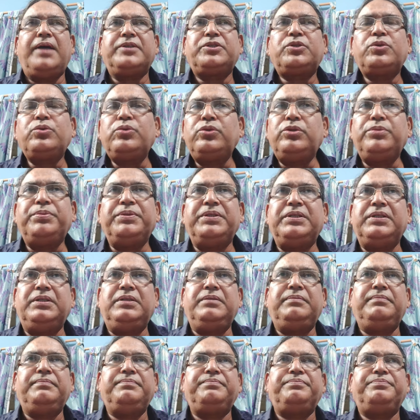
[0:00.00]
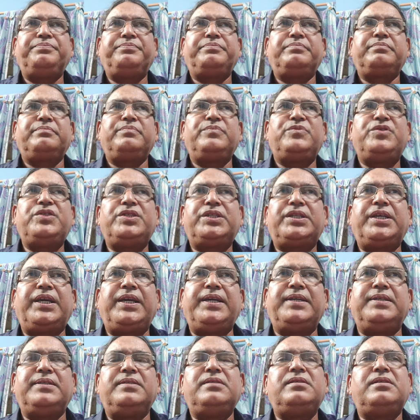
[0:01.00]
should be
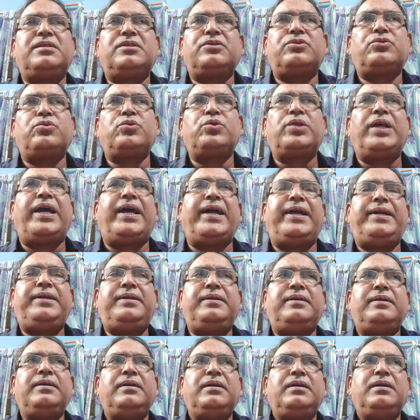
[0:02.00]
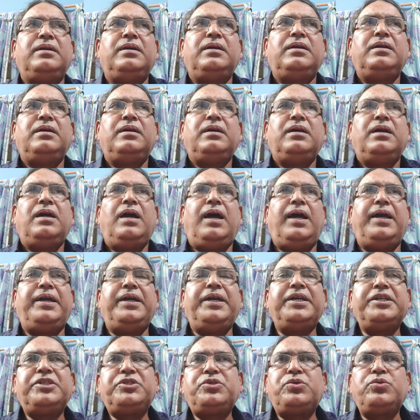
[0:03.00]
changed so that
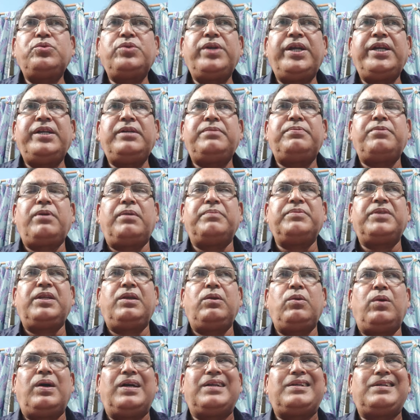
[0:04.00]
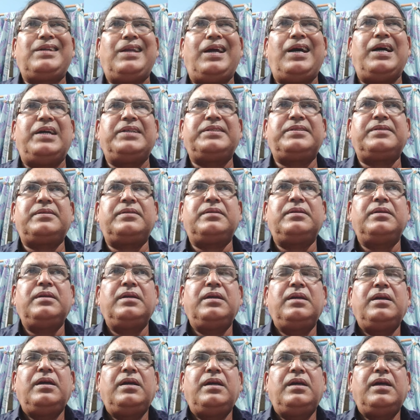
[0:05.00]
a student from the lower class
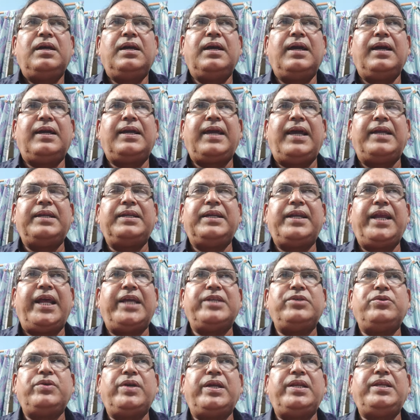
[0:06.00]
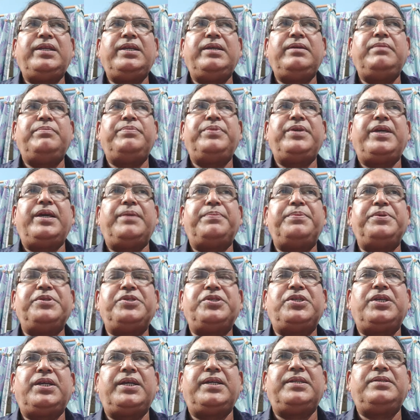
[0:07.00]
can gradually be
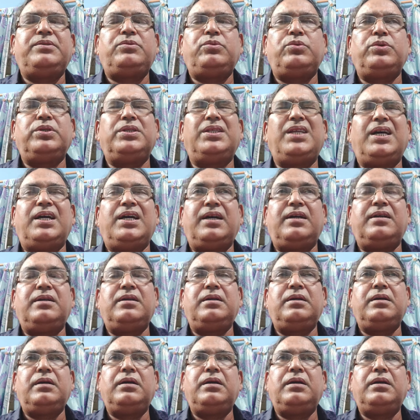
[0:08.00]
efficient with the